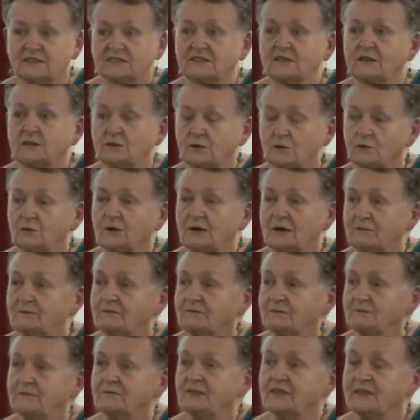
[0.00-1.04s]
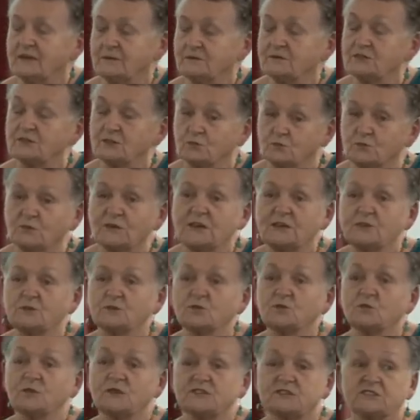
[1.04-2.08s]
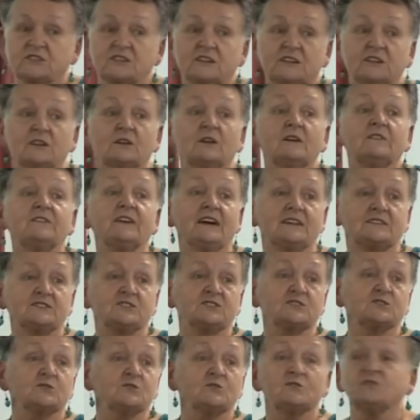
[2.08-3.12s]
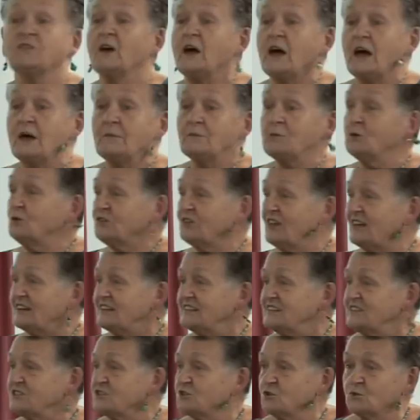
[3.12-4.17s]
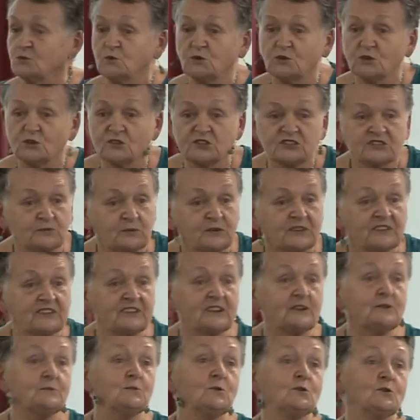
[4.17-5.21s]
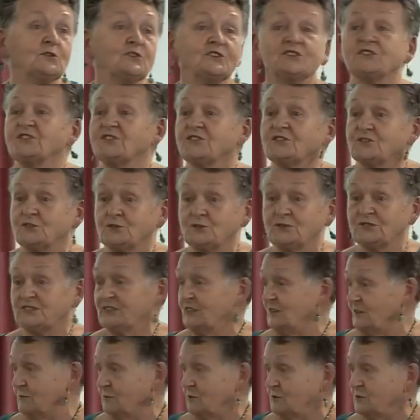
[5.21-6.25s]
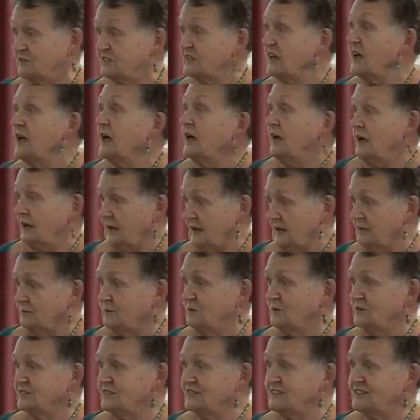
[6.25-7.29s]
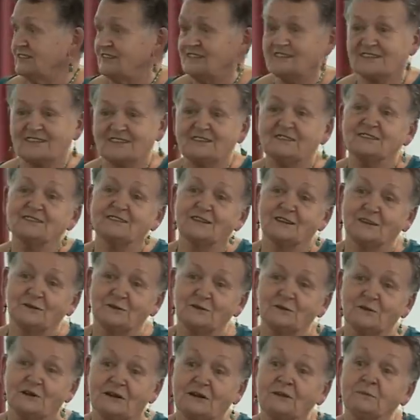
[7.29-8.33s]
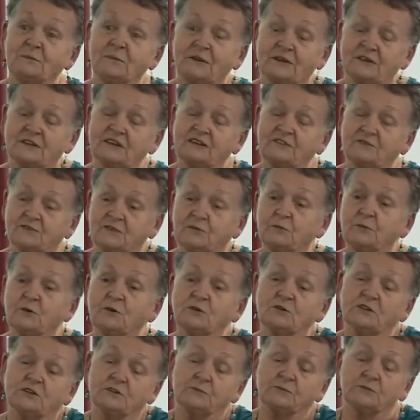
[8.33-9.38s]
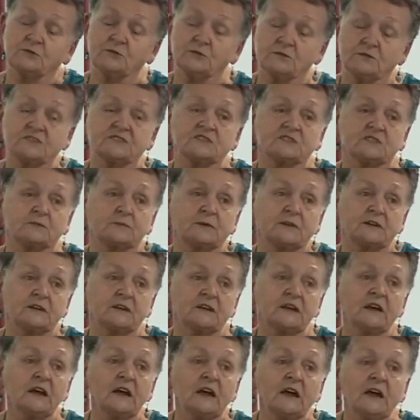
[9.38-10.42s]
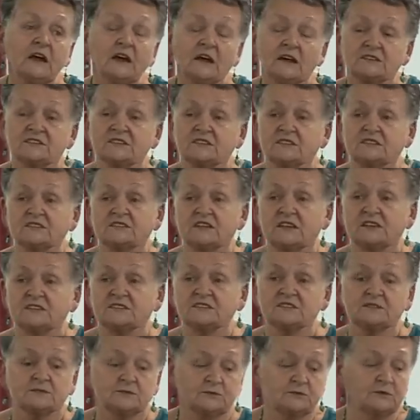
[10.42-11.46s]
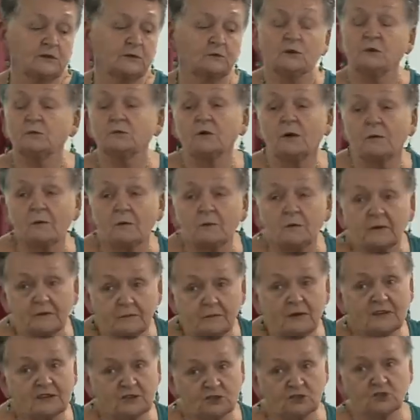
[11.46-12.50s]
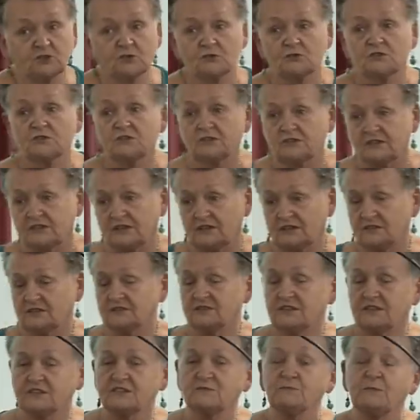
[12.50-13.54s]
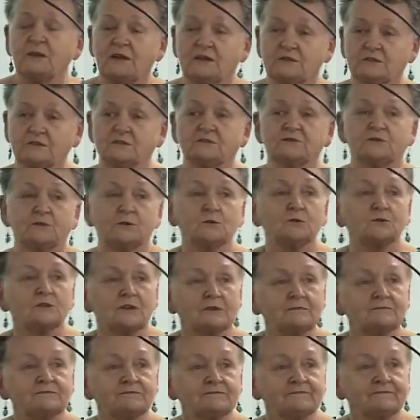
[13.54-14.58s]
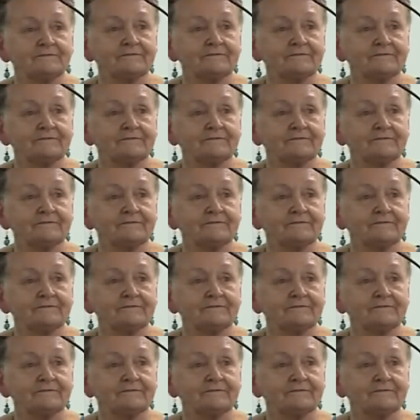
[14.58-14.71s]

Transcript: So uh, but that was a really good question, and I've had to sort of put that into words with no more than two syllables. Uh, it wasn't easy, so, uh, but if the booklet proves to be a success, then we'll probably make sure that it gets expanded further.